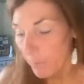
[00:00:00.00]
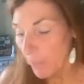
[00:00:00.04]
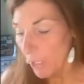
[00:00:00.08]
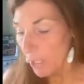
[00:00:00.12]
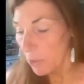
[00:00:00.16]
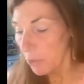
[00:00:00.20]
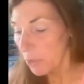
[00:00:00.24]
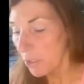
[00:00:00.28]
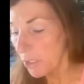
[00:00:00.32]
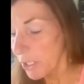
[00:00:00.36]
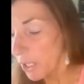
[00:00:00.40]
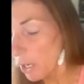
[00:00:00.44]

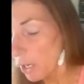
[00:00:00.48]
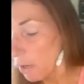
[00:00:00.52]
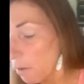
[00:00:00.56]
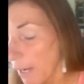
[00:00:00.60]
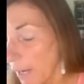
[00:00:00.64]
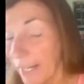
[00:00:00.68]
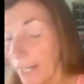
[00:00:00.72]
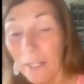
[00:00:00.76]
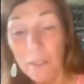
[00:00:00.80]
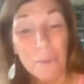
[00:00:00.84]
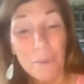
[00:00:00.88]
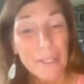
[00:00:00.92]
So
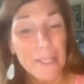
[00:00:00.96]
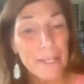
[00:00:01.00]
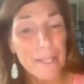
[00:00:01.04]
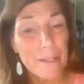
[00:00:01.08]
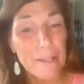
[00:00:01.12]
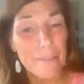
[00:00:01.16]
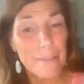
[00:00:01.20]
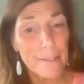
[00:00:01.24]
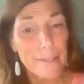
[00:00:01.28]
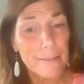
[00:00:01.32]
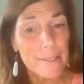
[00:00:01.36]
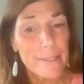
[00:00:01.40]
I don't want
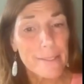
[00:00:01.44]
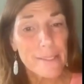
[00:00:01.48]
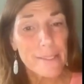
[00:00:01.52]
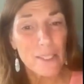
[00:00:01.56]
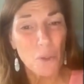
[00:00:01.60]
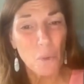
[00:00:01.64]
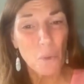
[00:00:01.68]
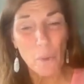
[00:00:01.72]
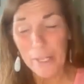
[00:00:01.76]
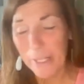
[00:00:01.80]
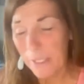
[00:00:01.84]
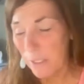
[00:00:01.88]
anything that's
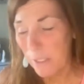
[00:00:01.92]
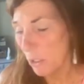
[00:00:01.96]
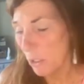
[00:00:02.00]
going